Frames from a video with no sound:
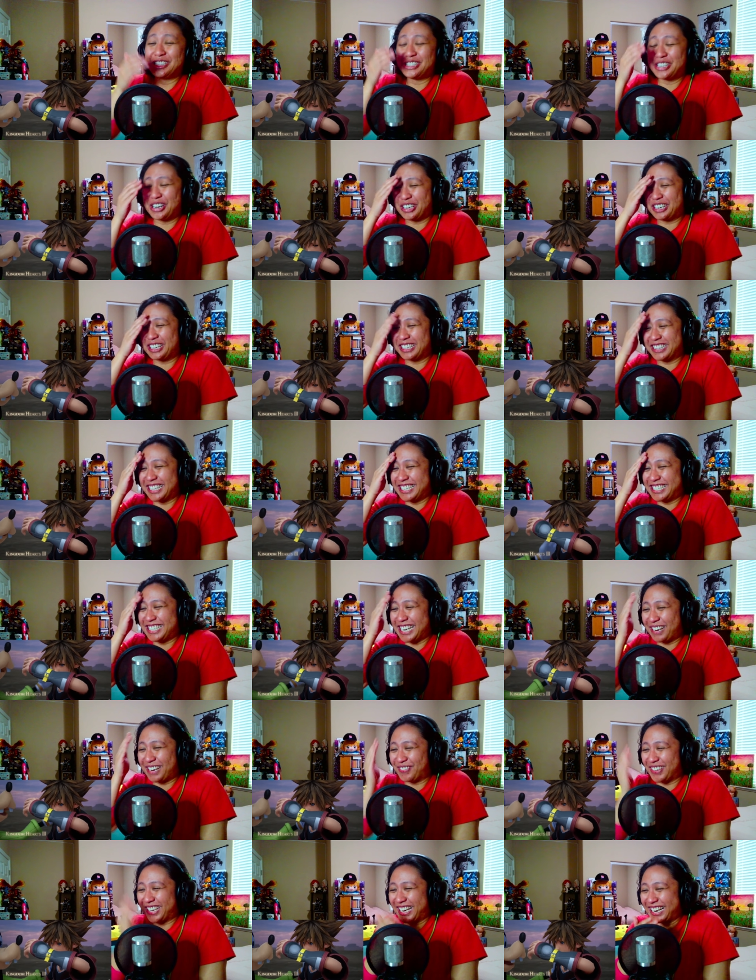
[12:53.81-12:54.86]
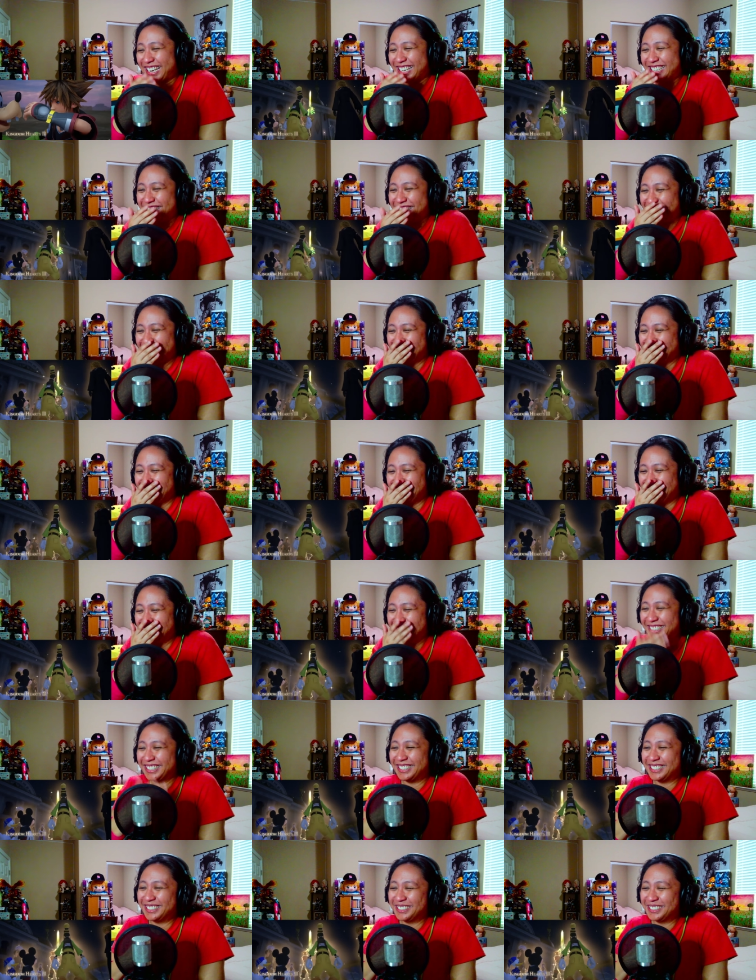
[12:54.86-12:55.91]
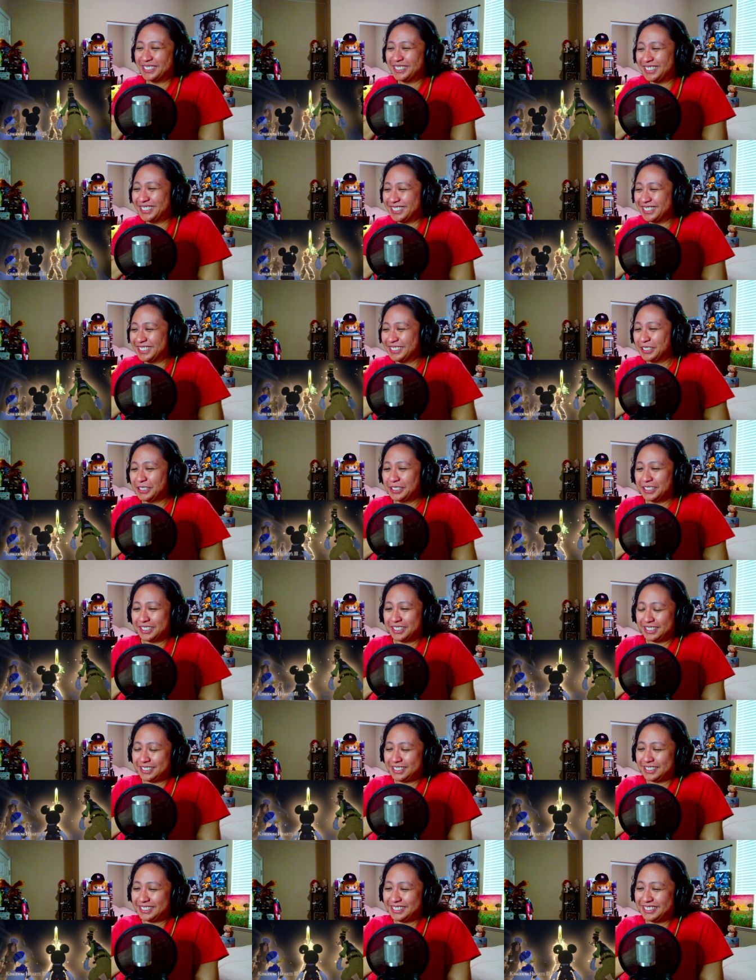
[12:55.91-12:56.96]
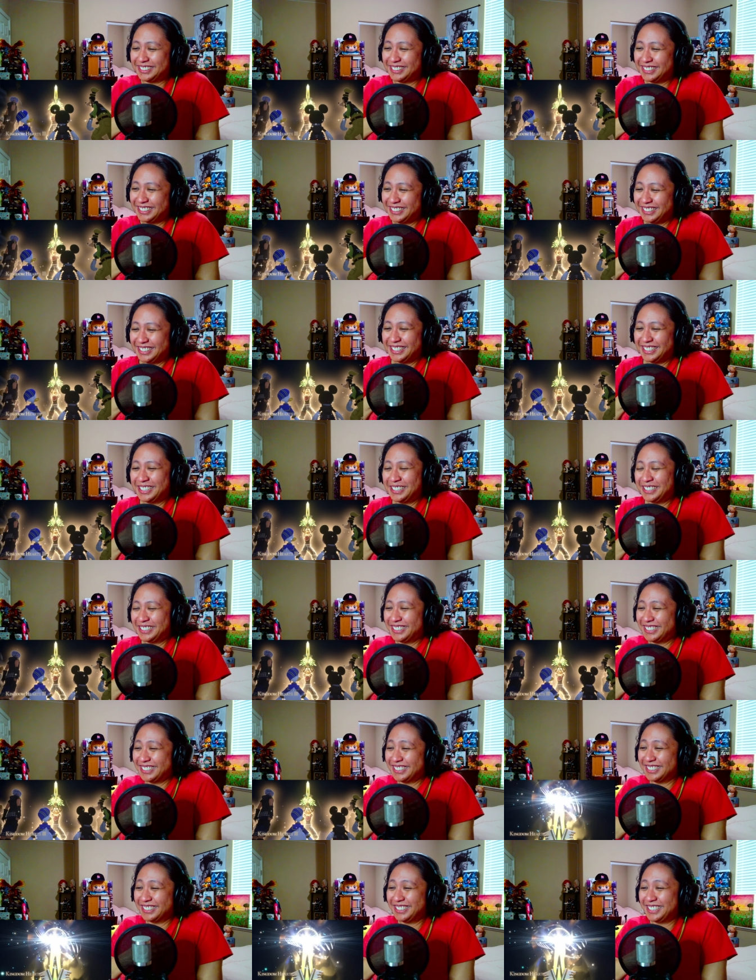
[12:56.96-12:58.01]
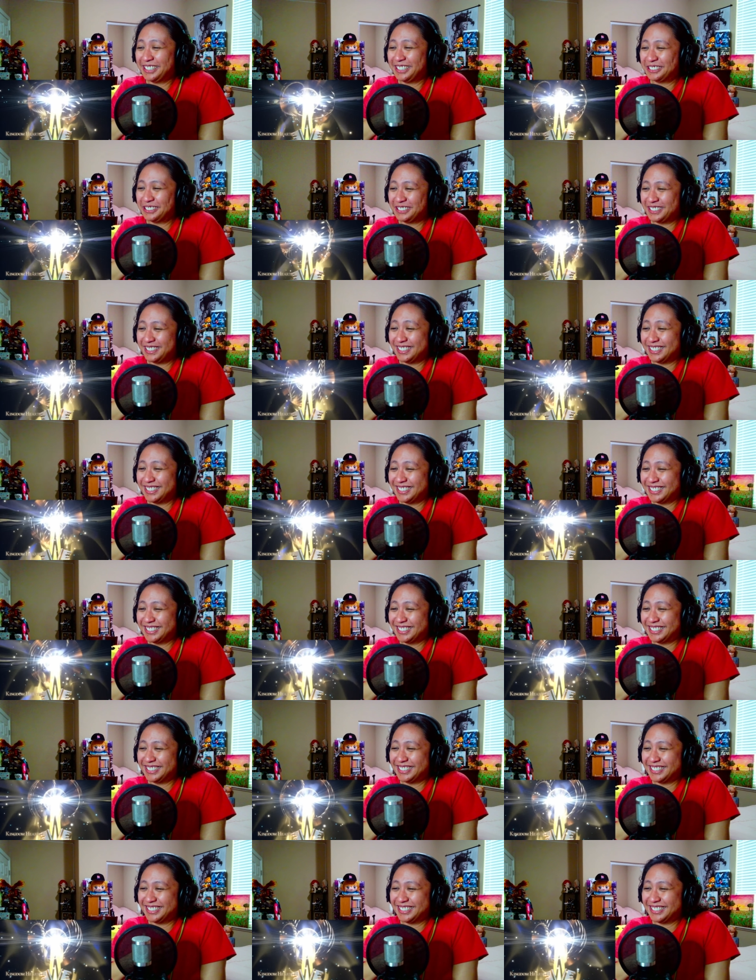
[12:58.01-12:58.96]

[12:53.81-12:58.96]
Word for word: Donald in Japanese. Sora, do you? They didn't